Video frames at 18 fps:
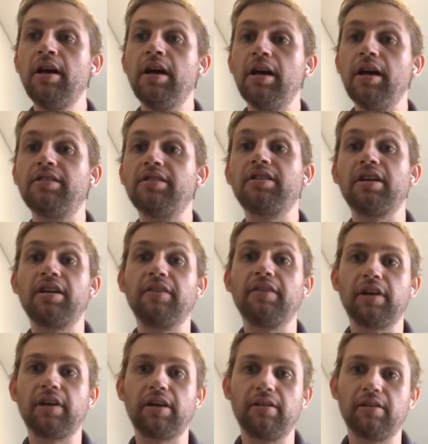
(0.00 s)
is
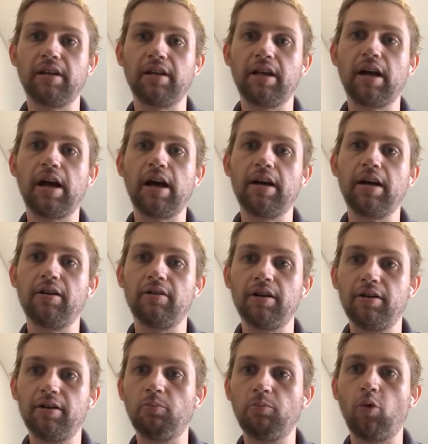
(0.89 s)
significantly higher
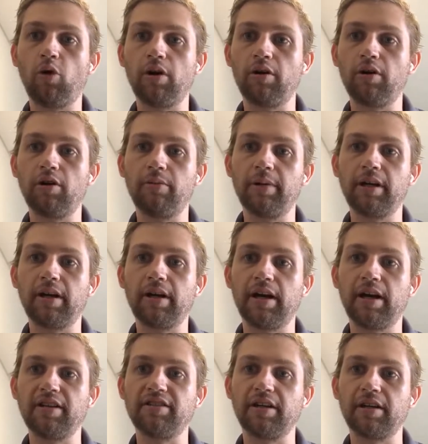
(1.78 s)
in more urban
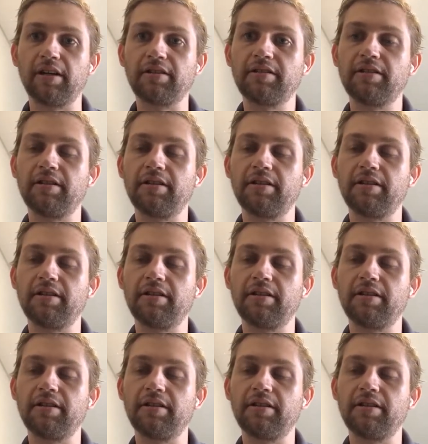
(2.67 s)
contexts.